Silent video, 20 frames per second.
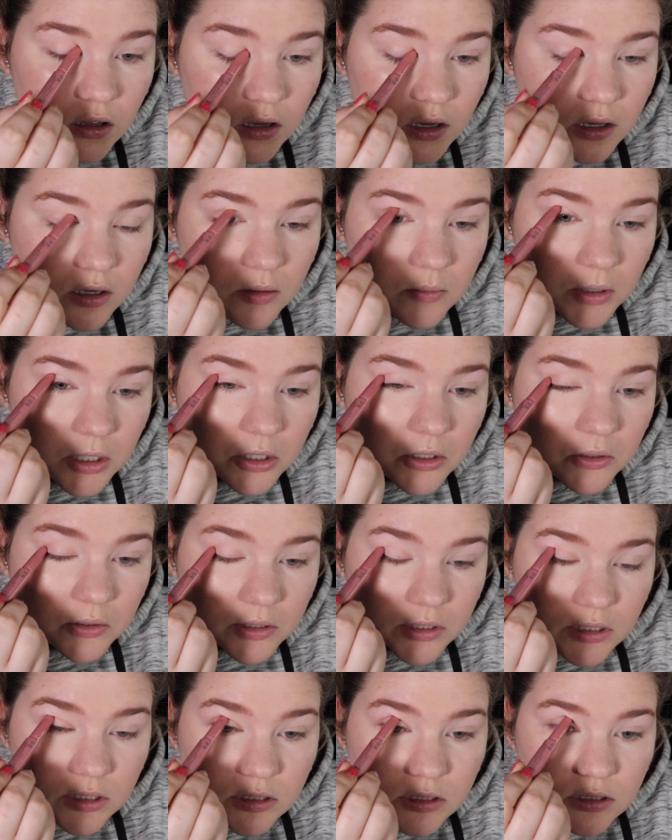into my
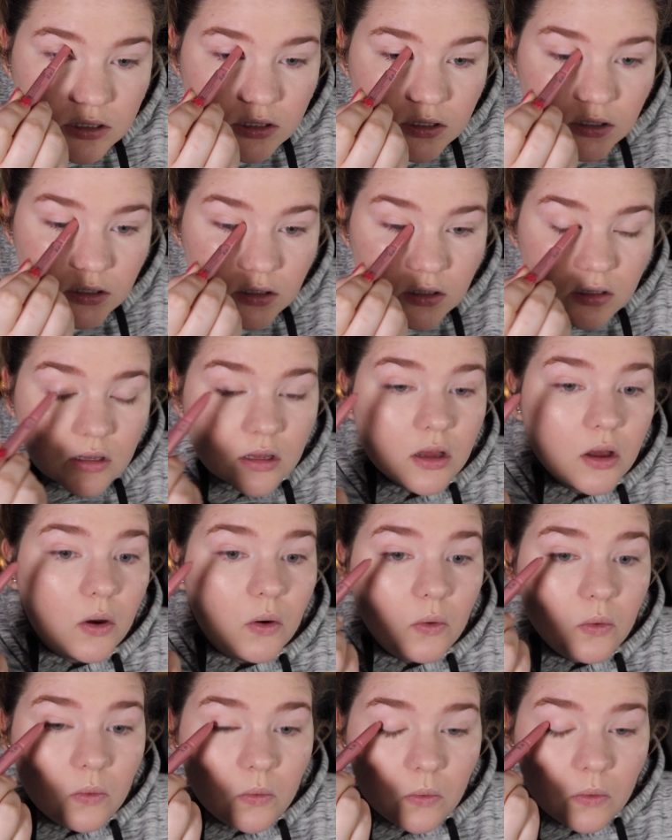crease.
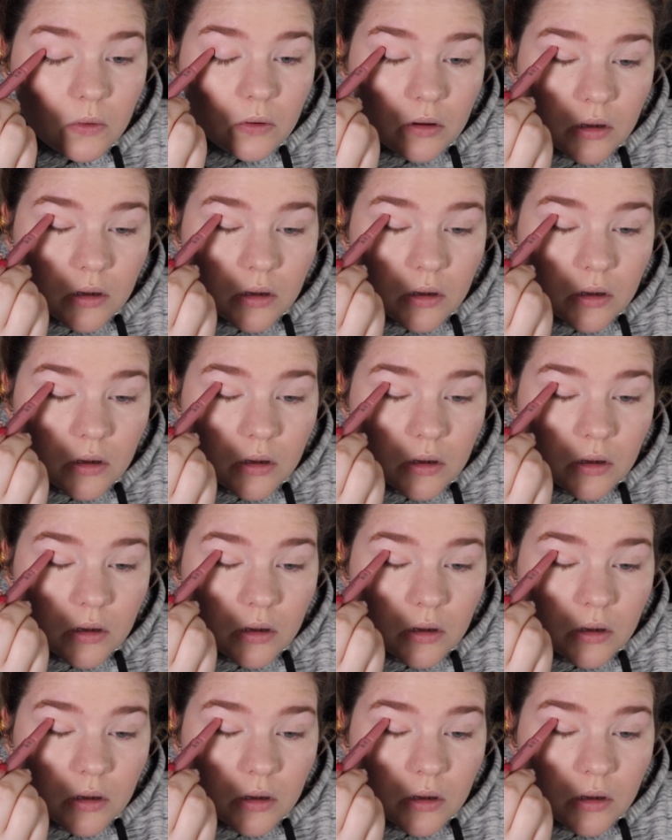Ooh.